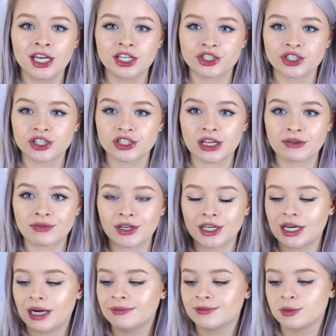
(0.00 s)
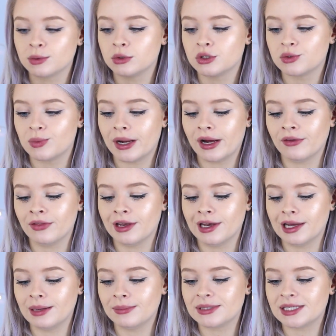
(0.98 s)
It's just really comfortable to wear on the
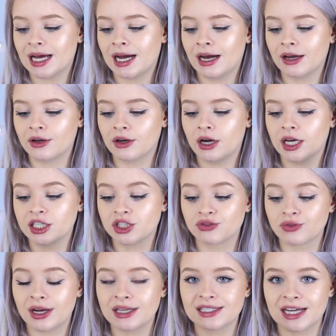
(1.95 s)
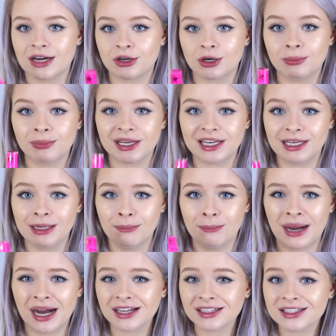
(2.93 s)
lips, and it dries down completely
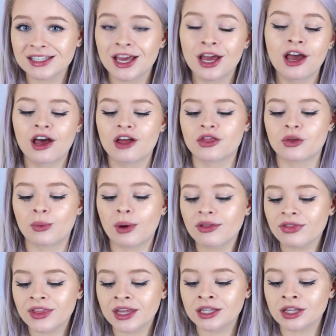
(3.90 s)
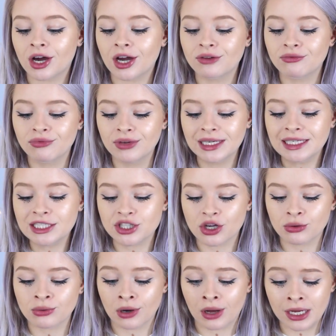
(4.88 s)
matte. The one thing that I really
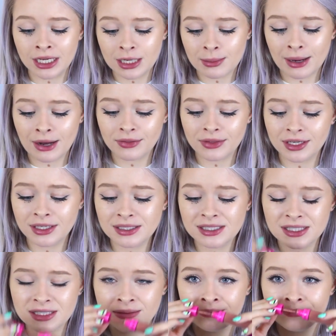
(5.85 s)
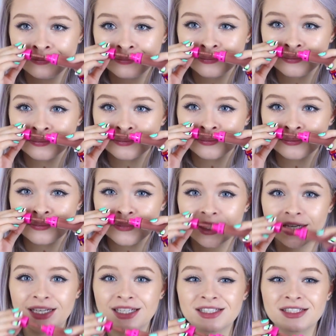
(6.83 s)
don't like about this
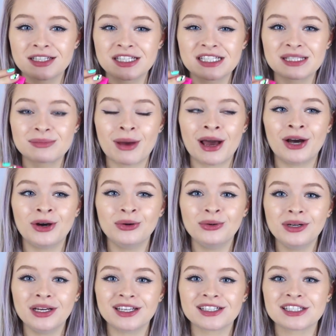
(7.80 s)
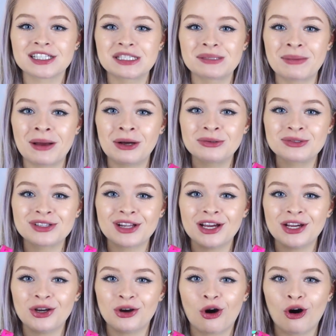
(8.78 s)
is the smell. It smells
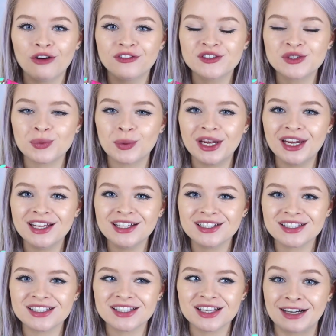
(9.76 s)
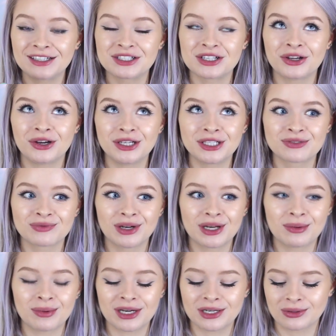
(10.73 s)
like cough sweets. I don't know, it's
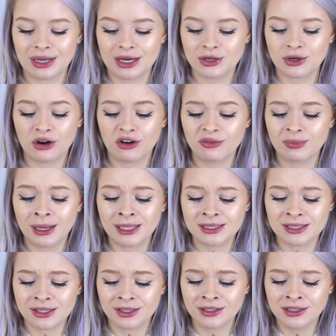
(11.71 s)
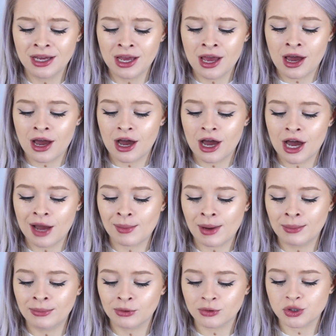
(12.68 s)
really weird, or cough medicine.
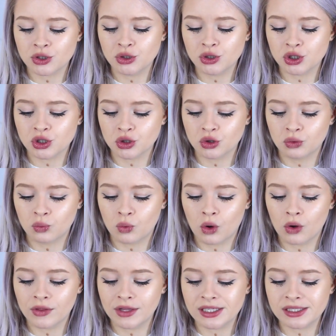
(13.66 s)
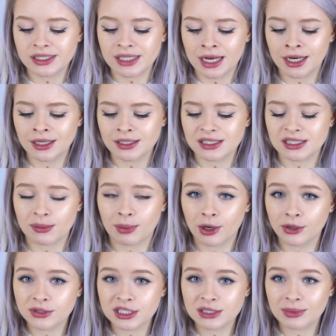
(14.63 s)
I'm not too sure what the scent is
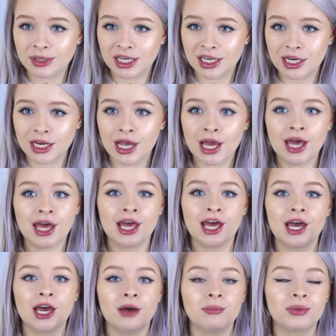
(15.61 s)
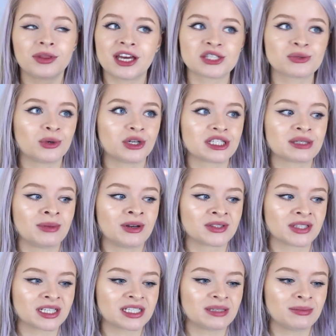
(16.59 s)
supposed to be, but that's what it
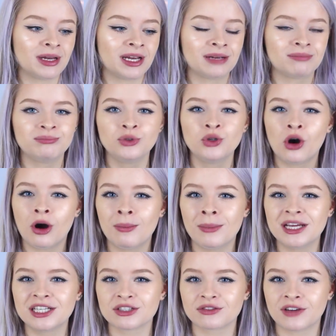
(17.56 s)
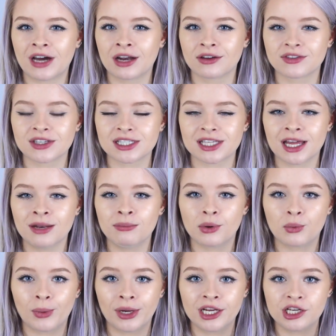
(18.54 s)
smells like to me. Not a major fan of the scent,
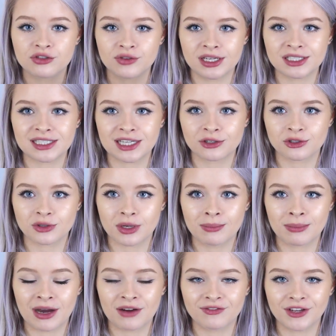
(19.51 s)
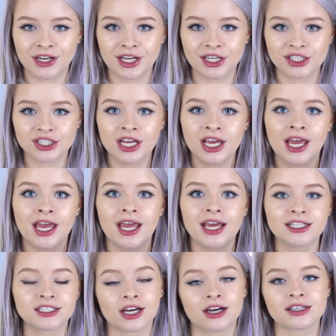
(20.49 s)
but when it dries down to a matte finish,
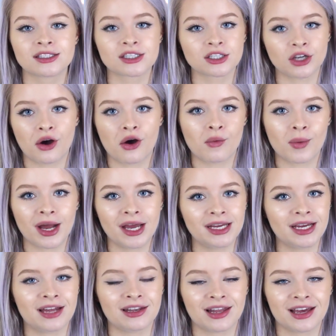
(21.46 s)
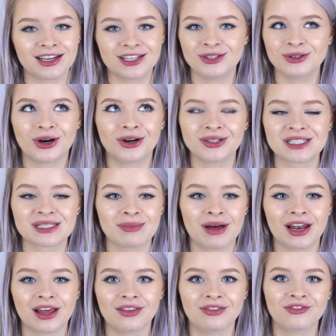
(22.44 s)
it does go away, and you can't
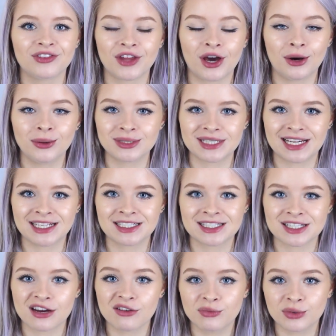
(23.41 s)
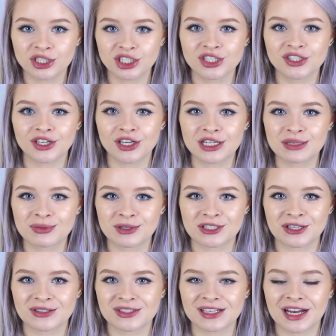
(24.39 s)
smell it for the whole day and stuff, which is good,
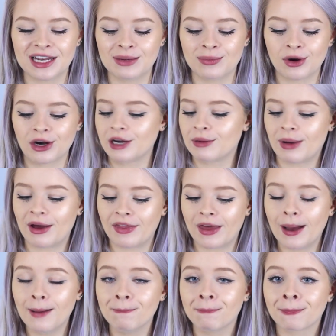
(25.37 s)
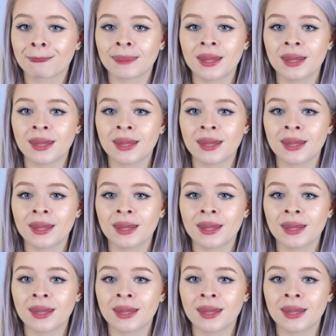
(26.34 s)
because I was slightly worried about that.